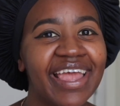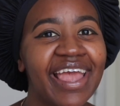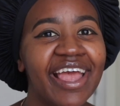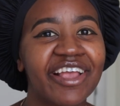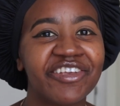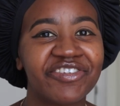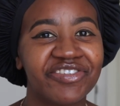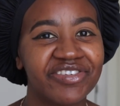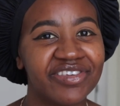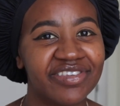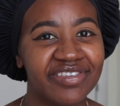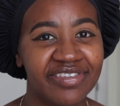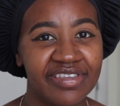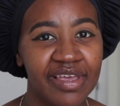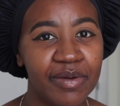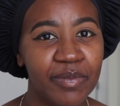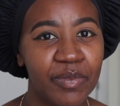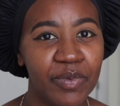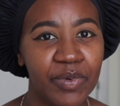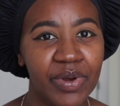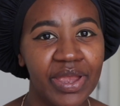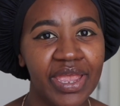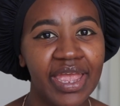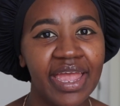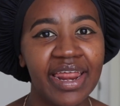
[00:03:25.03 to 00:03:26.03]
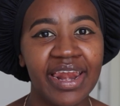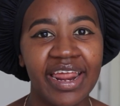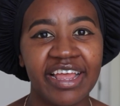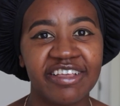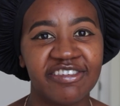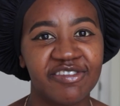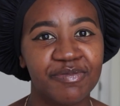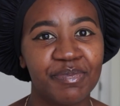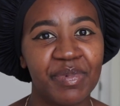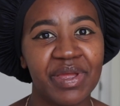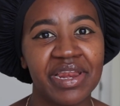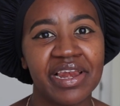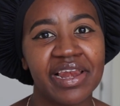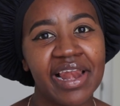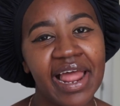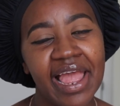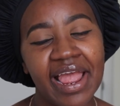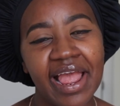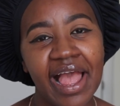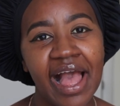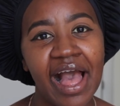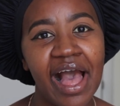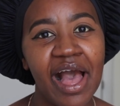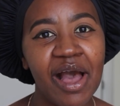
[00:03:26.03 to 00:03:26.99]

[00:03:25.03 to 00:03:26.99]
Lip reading: catch the subway and I spend like